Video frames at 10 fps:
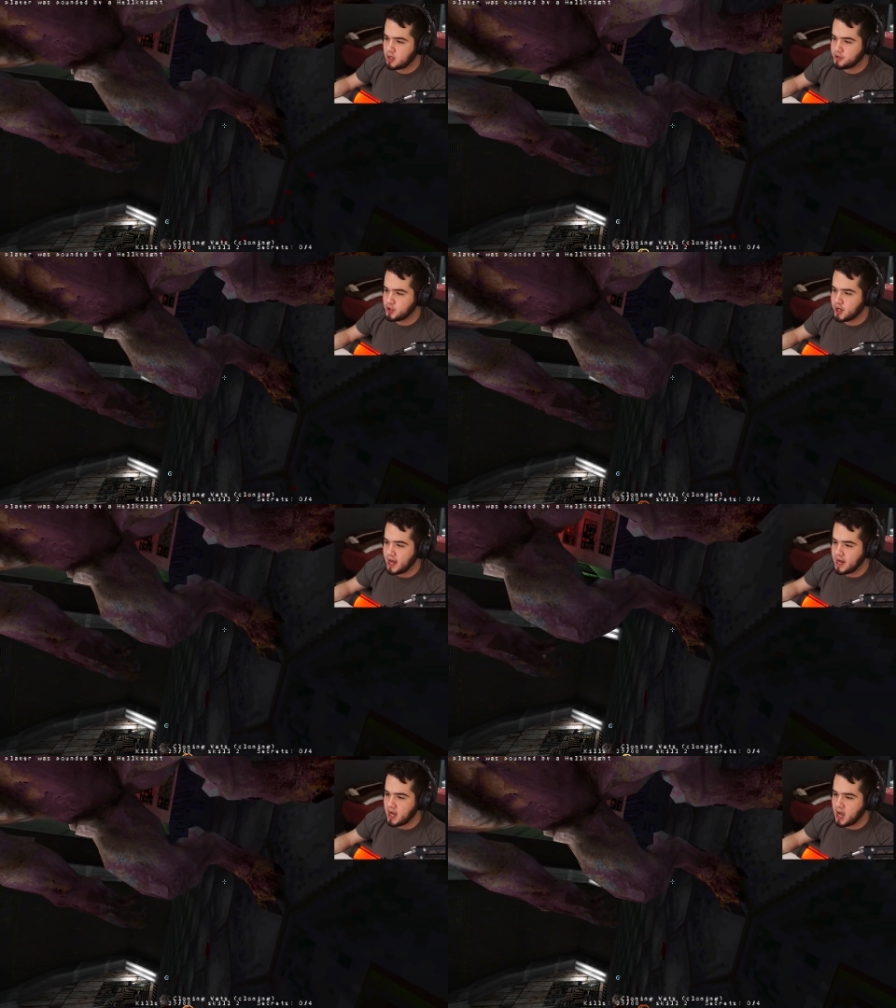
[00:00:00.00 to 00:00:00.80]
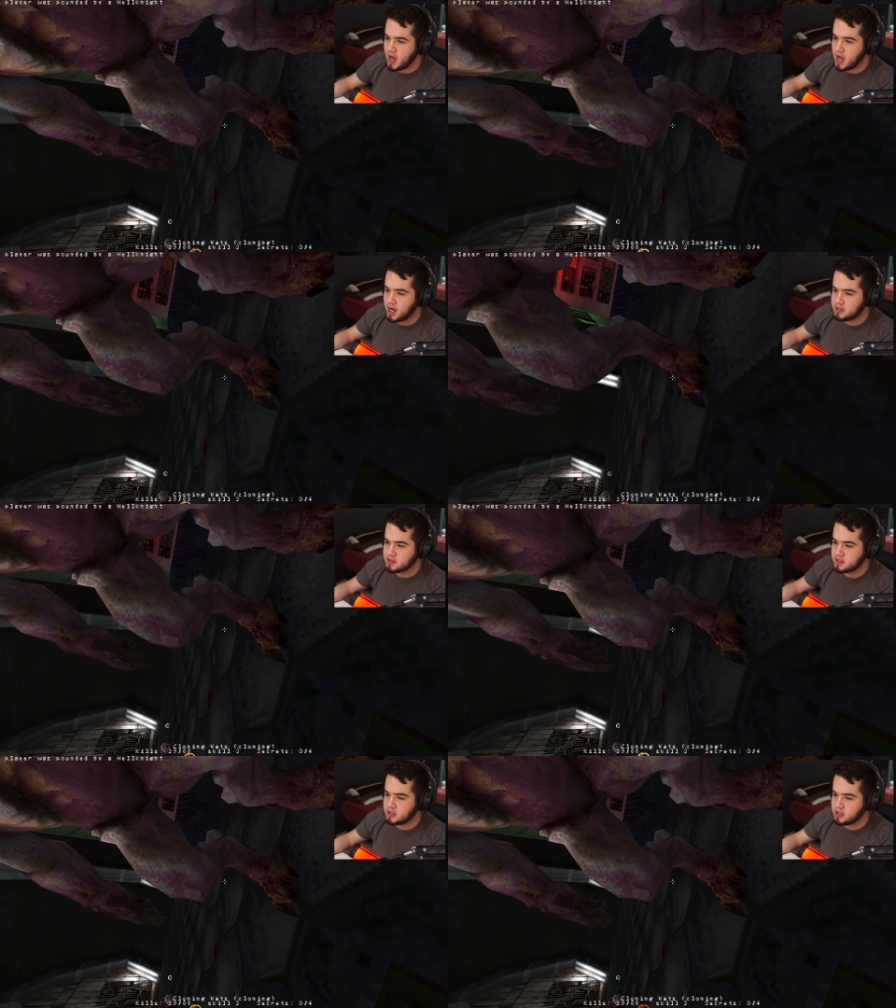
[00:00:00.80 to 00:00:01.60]
Dude, I, I, I got
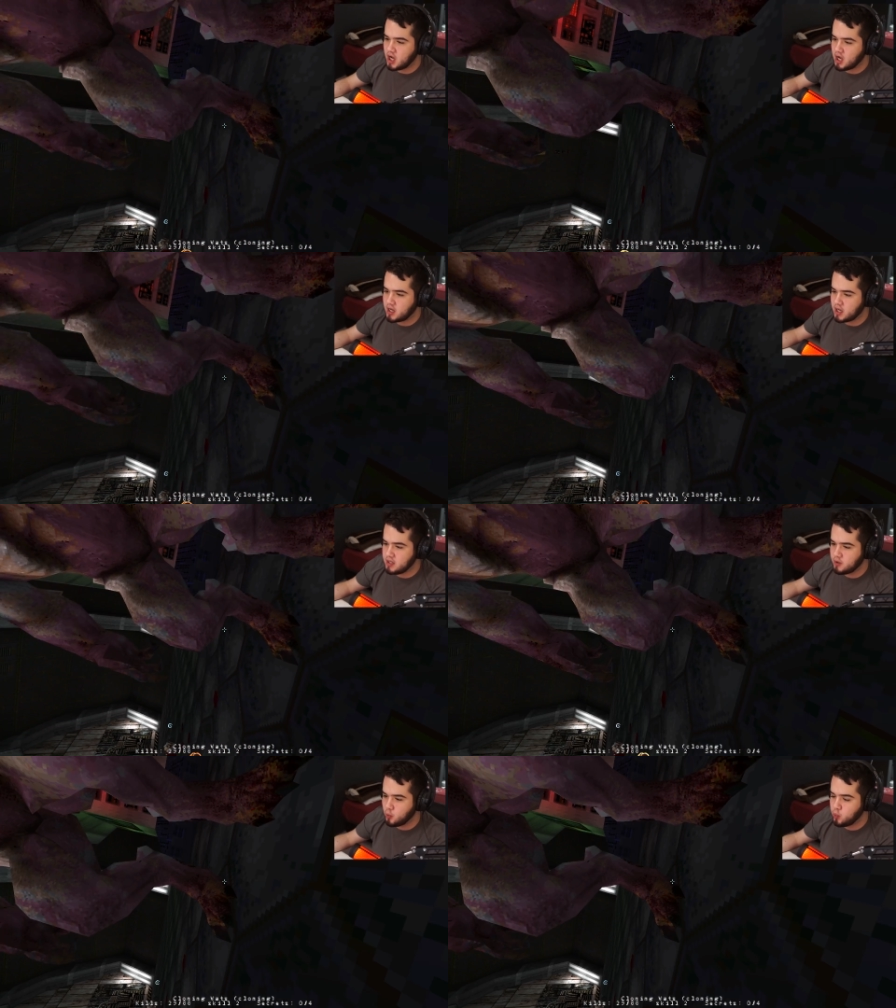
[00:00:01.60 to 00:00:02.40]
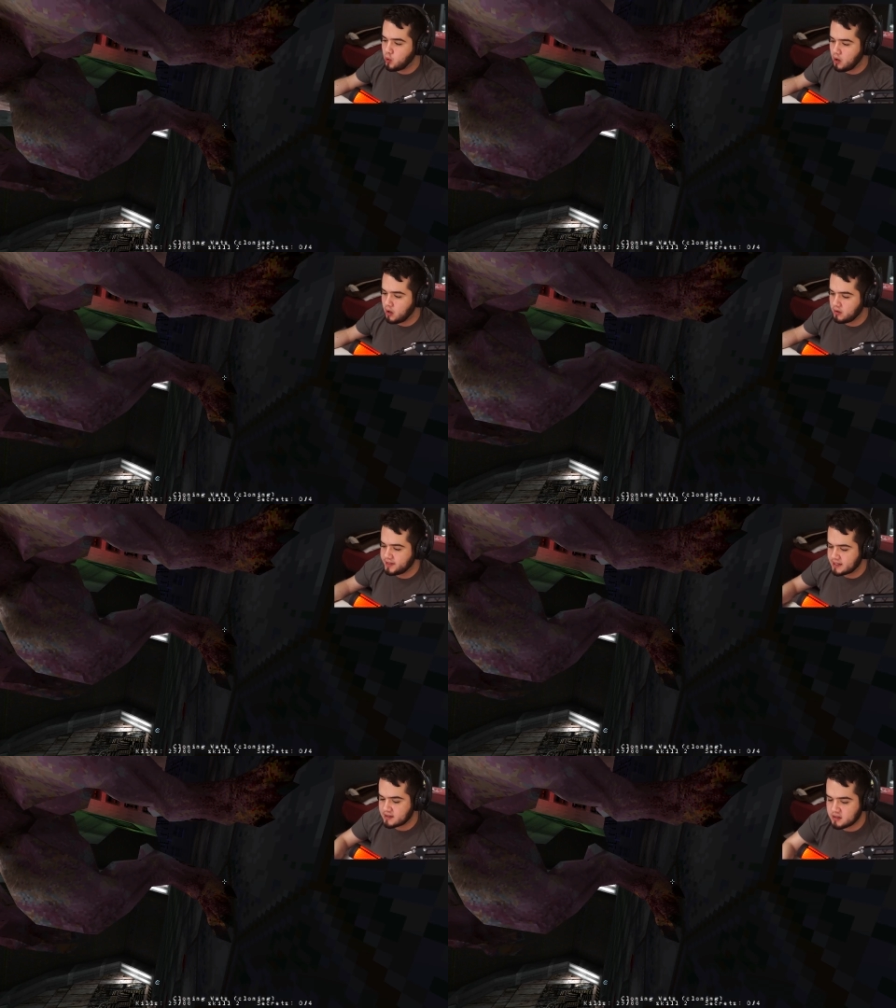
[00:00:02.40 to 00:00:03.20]
stuck in the wall.
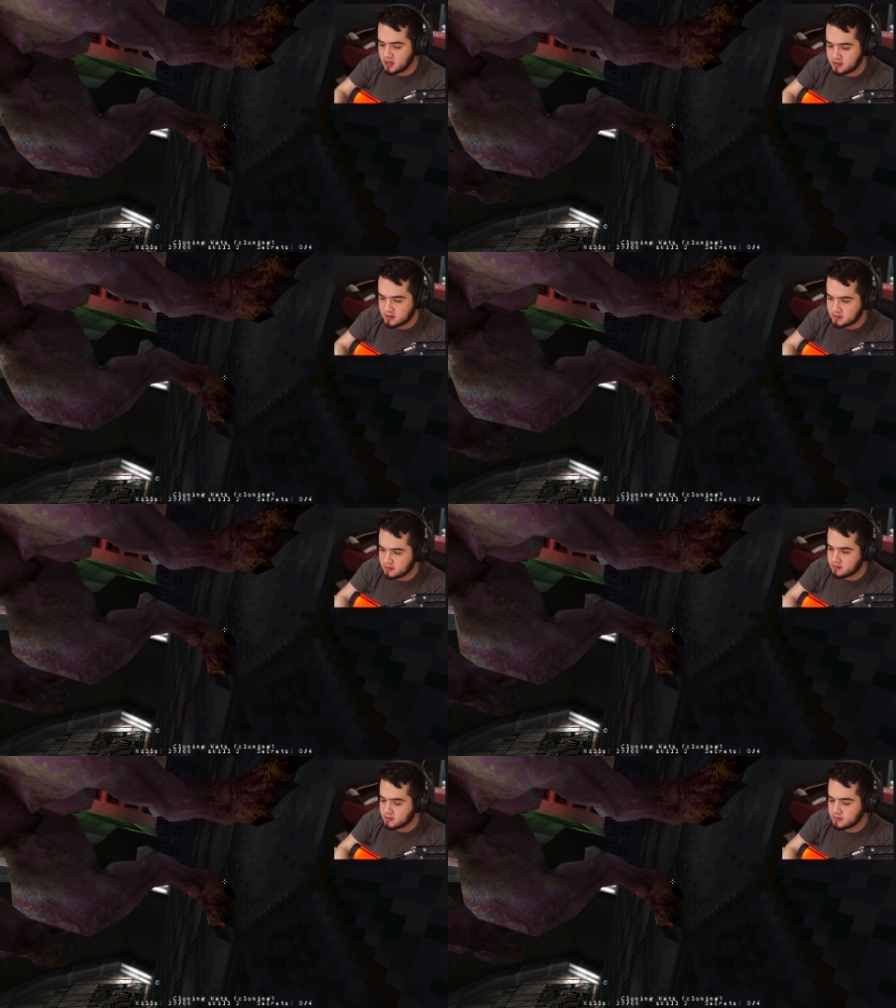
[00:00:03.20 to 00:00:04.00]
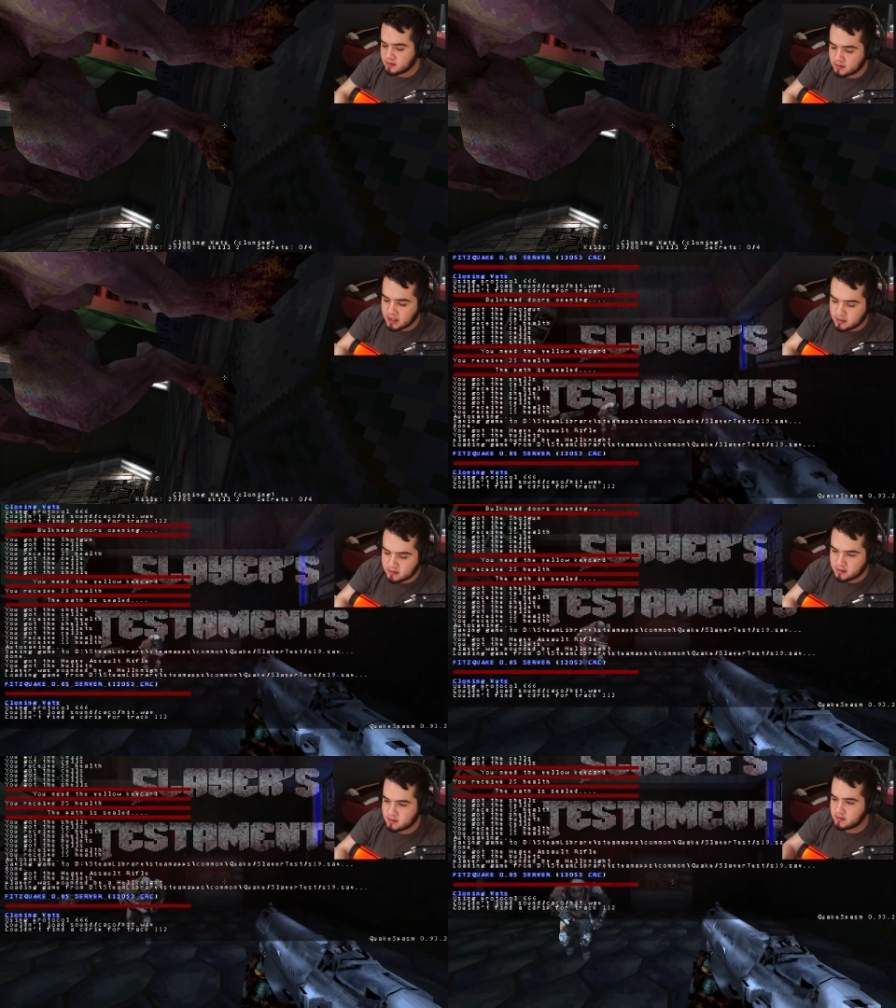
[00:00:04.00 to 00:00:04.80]
That's not, that.
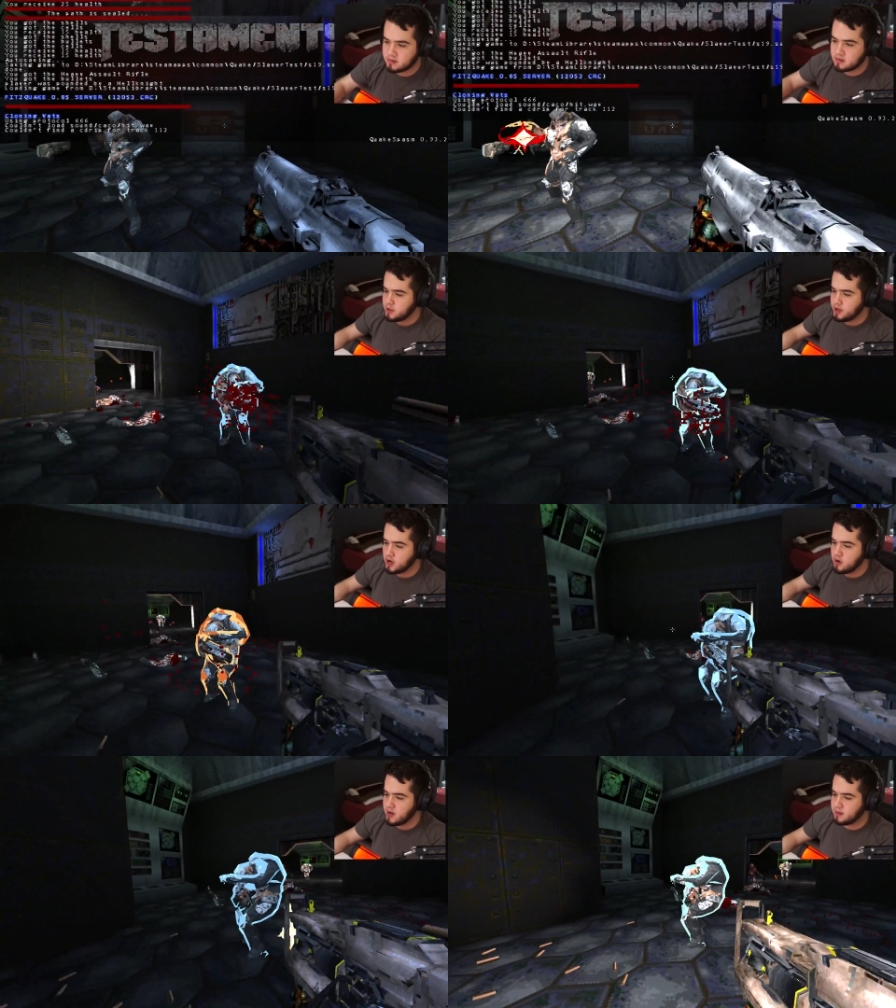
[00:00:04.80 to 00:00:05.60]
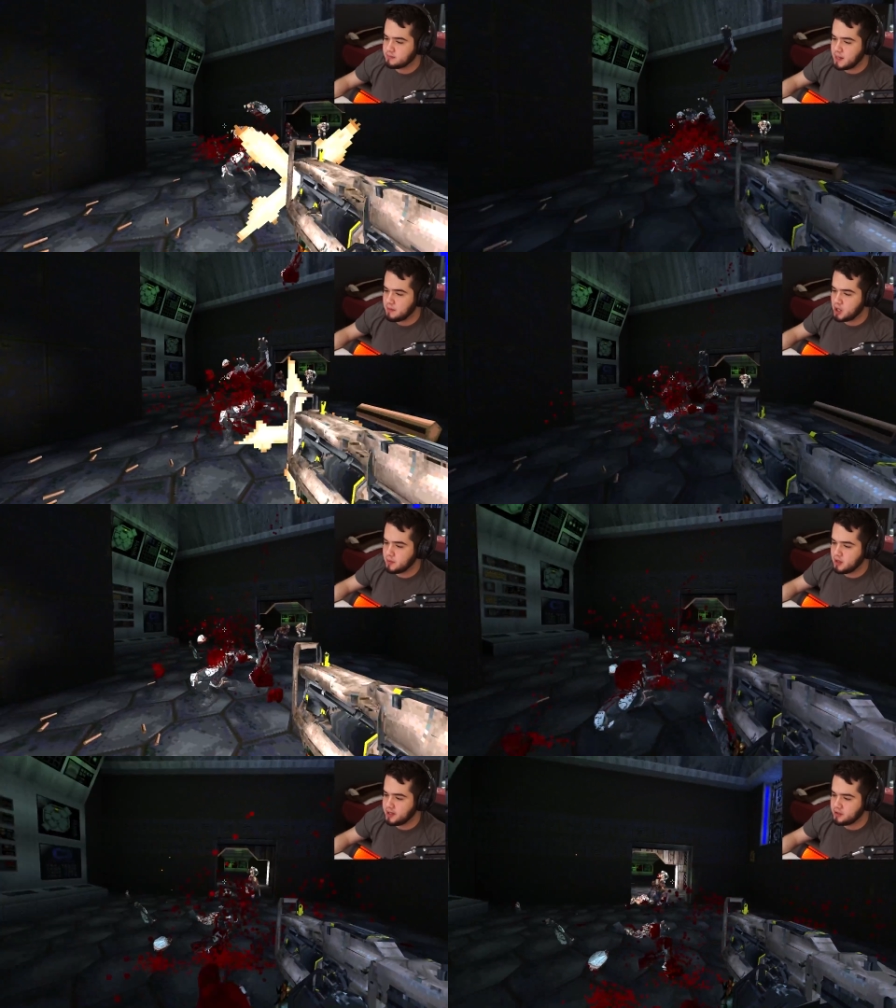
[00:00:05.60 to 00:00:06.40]
you know, I'm
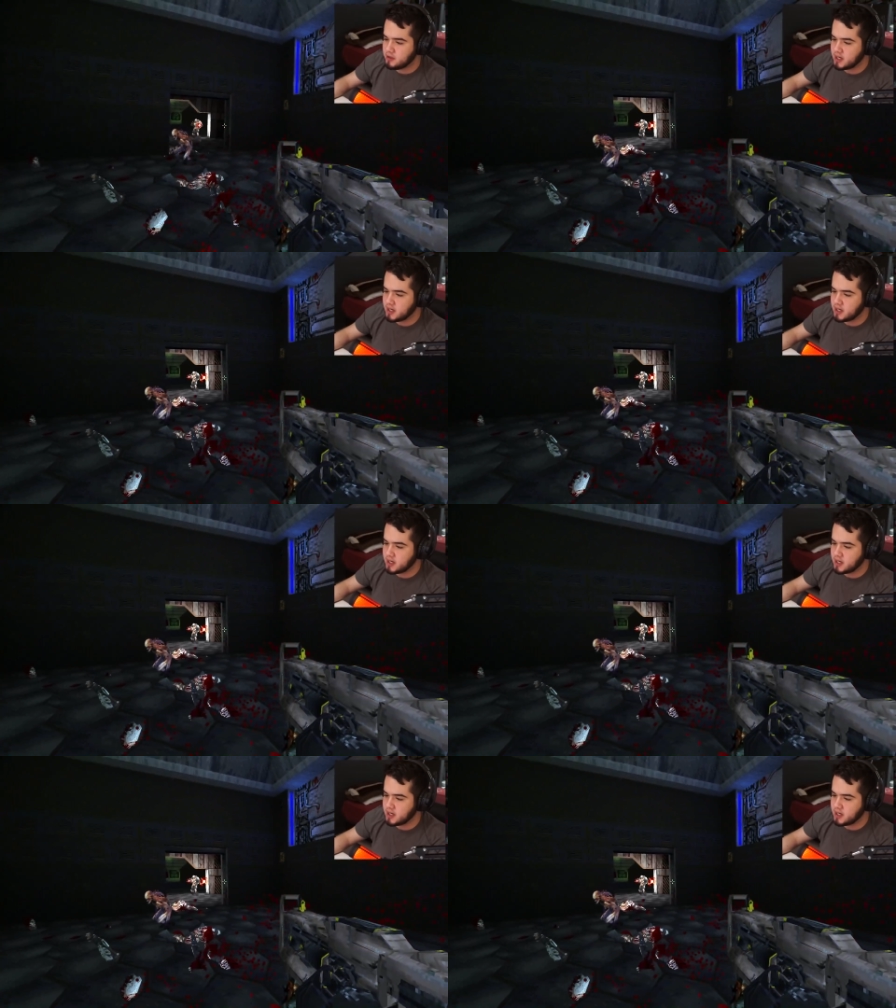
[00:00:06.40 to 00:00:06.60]
global leader on